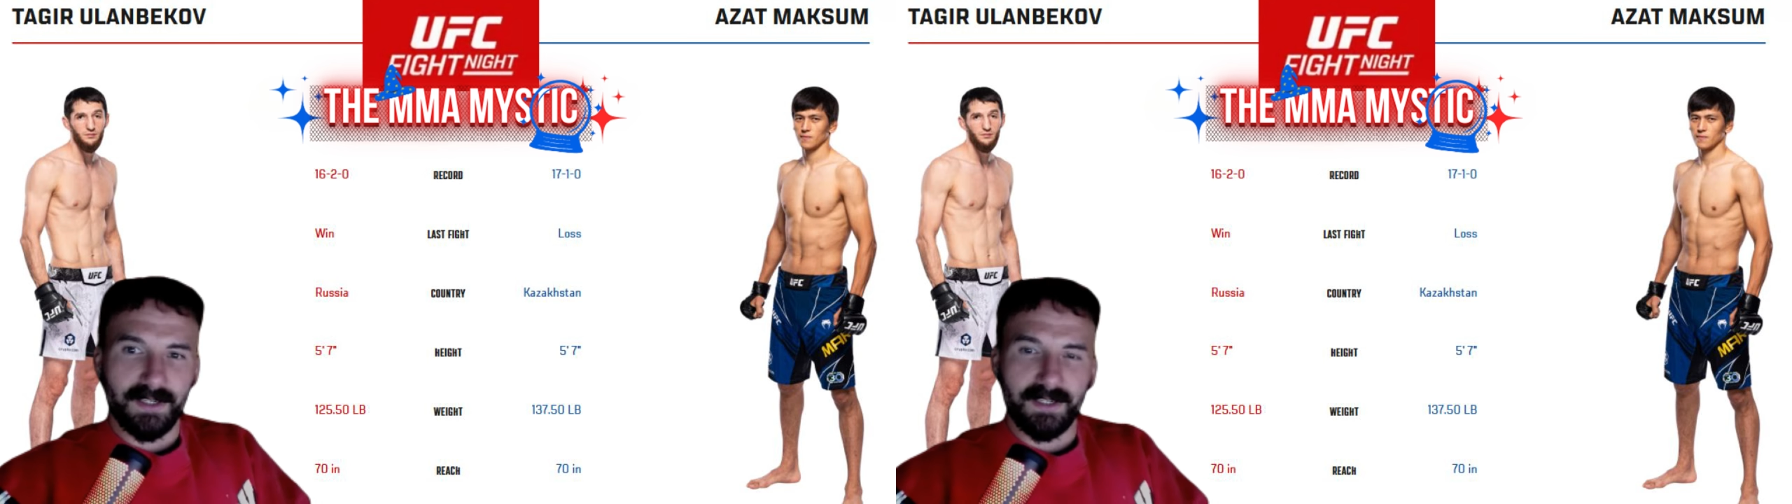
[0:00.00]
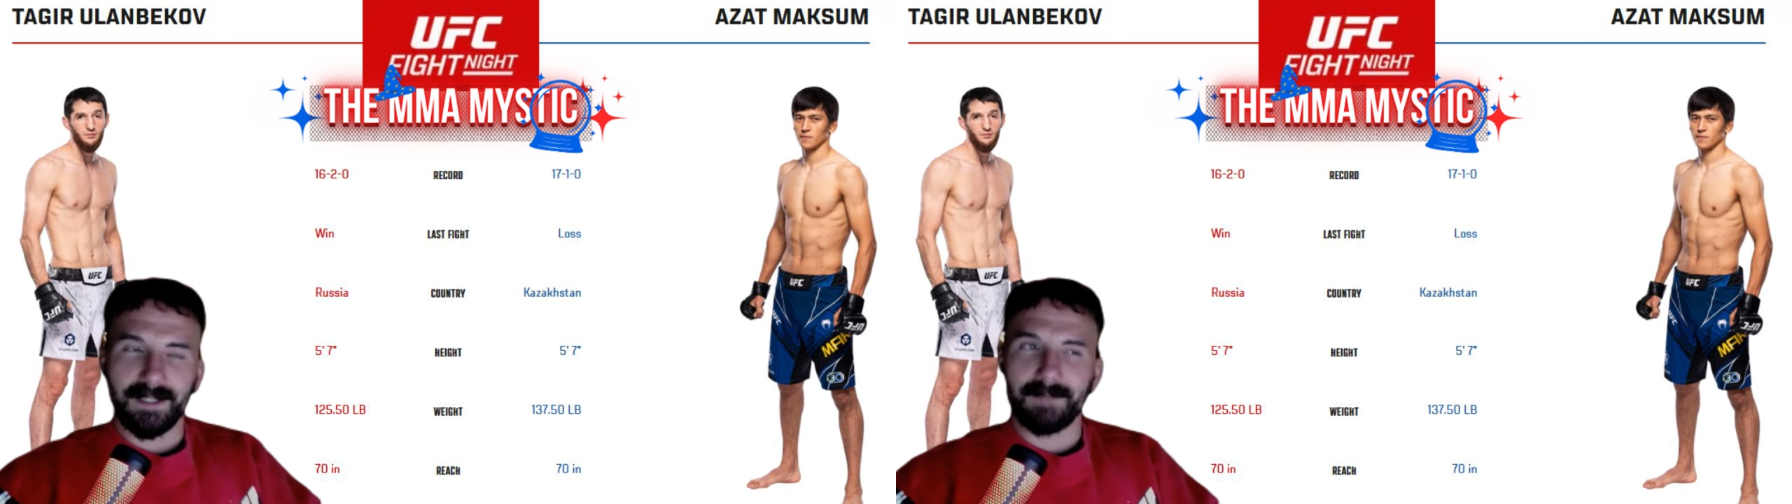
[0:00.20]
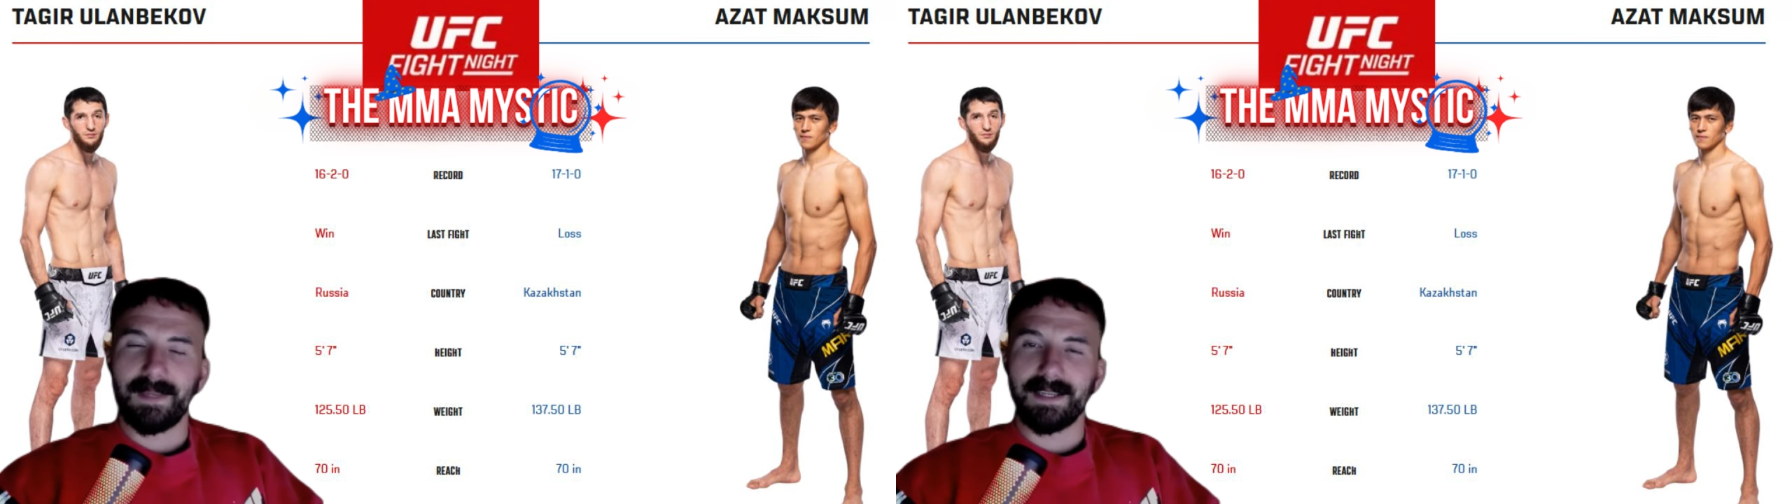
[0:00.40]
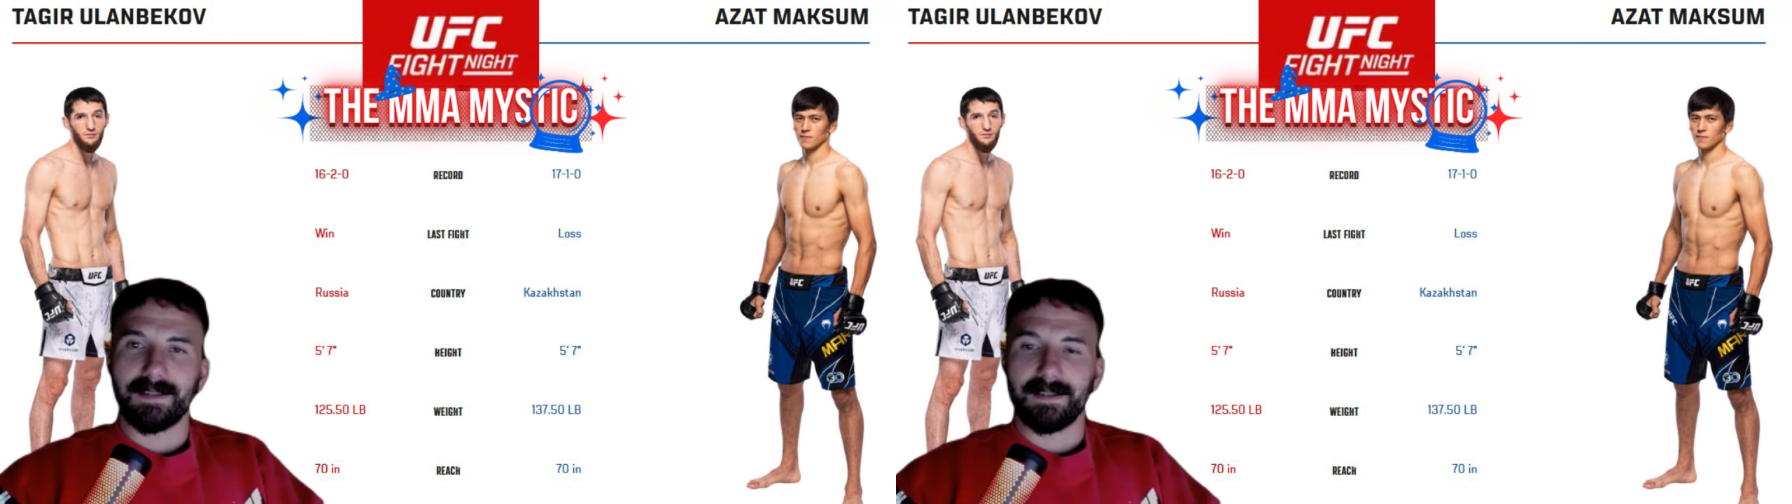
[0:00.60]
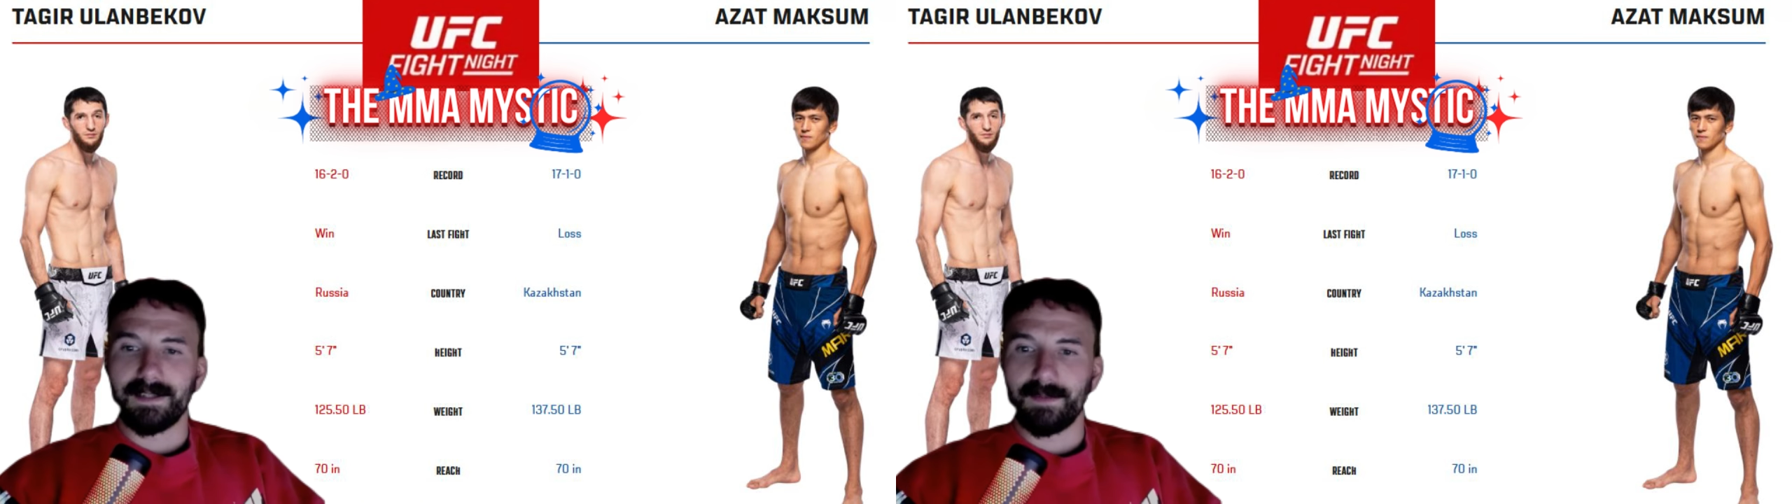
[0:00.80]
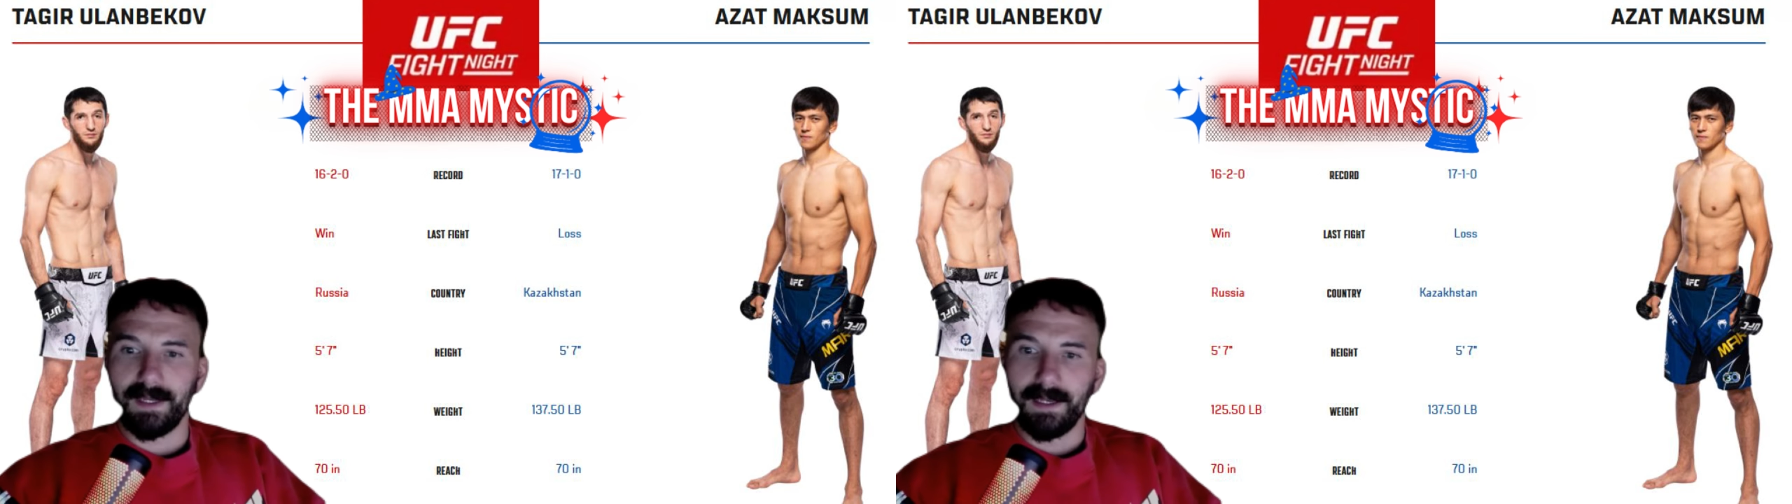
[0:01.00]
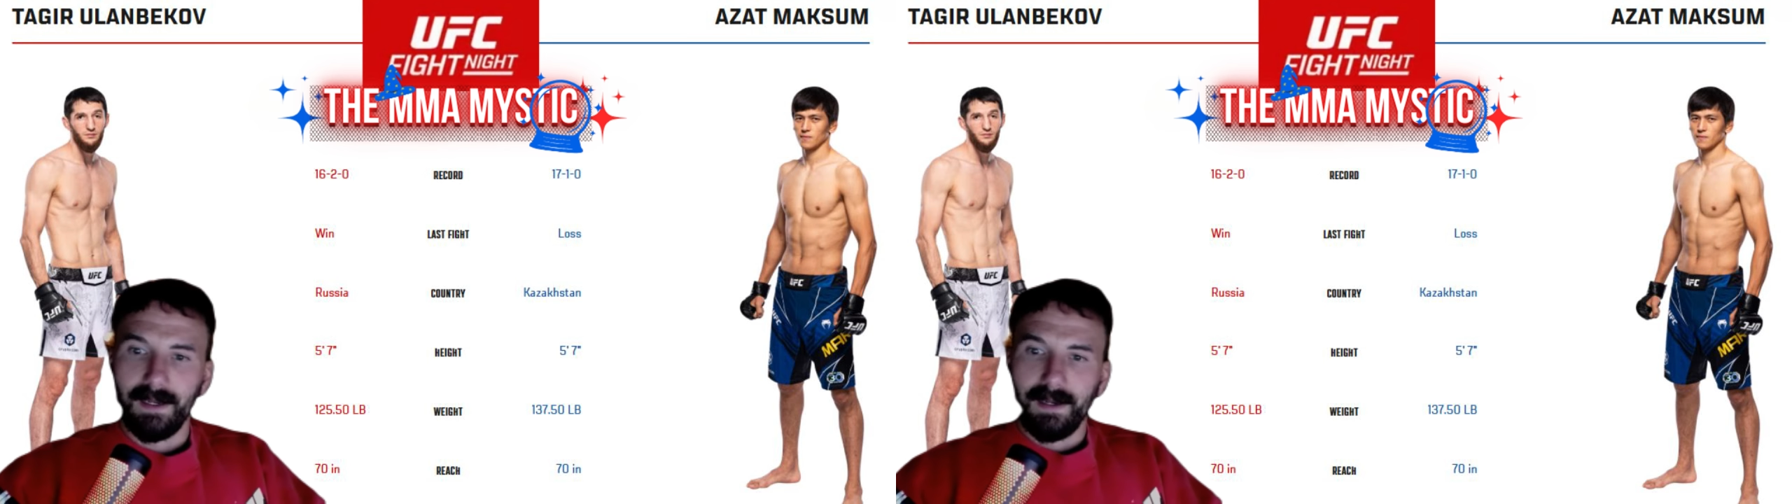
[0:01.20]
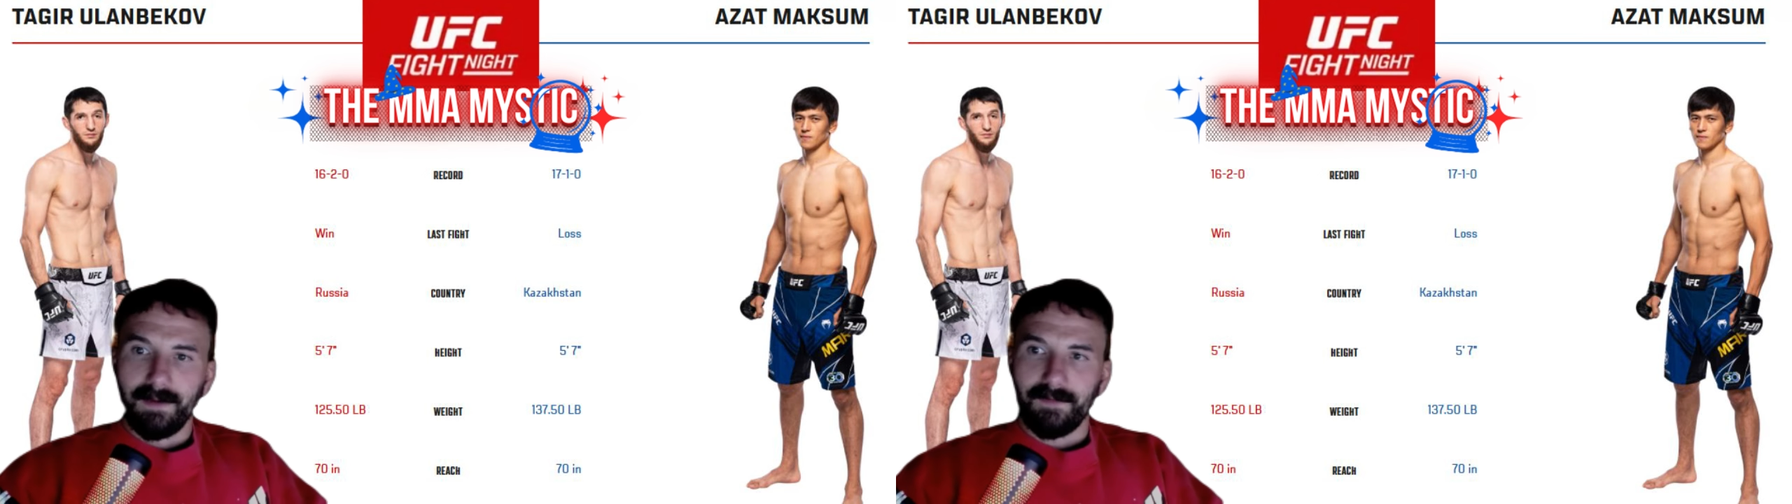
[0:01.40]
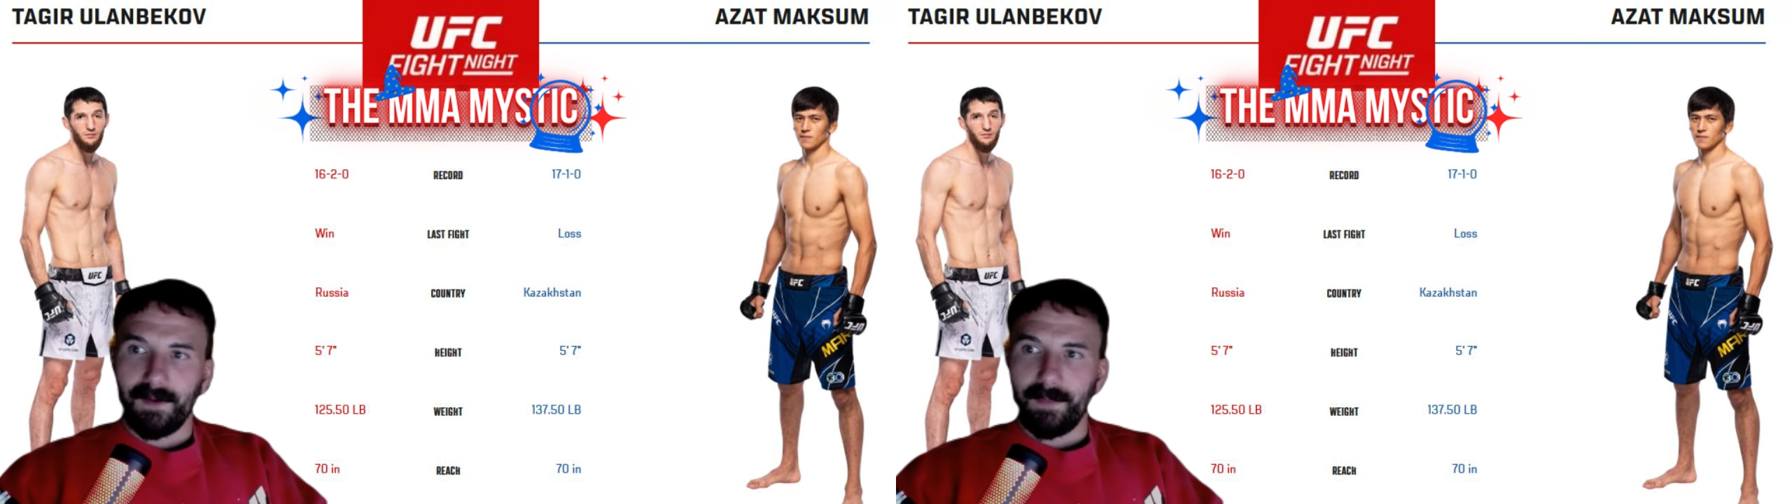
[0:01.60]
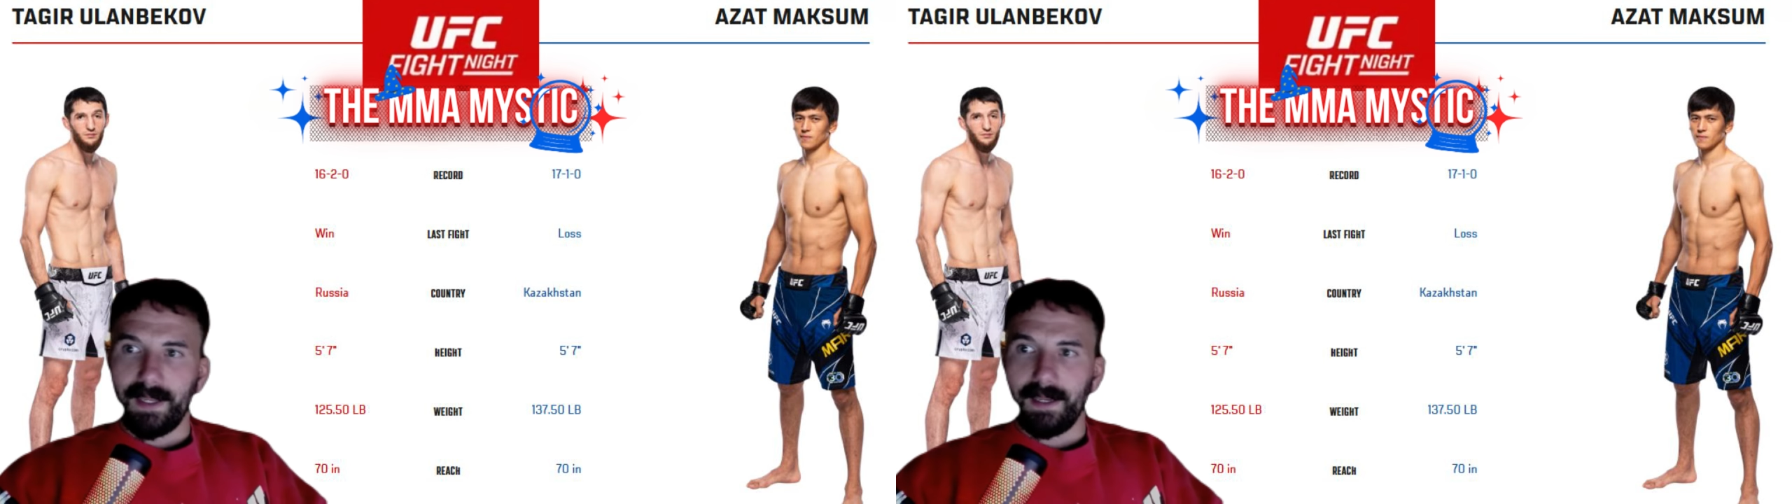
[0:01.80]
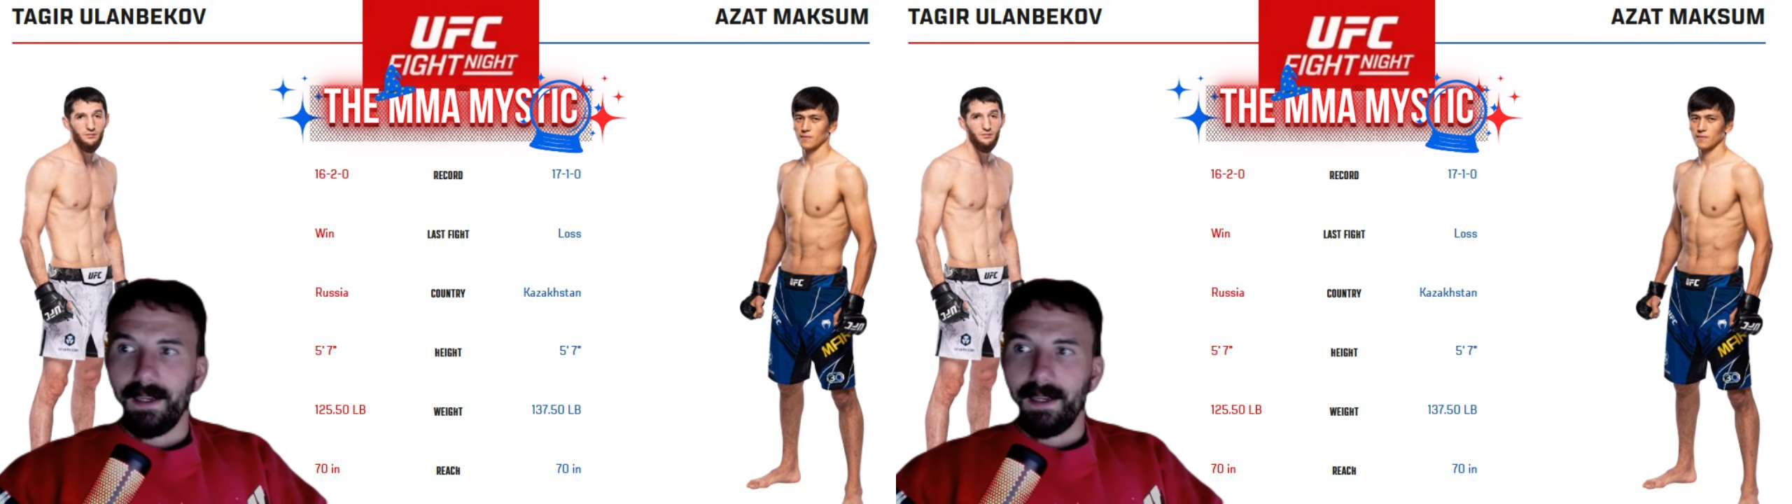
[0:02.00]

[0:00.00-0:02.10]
It just doesn't make sense to me from a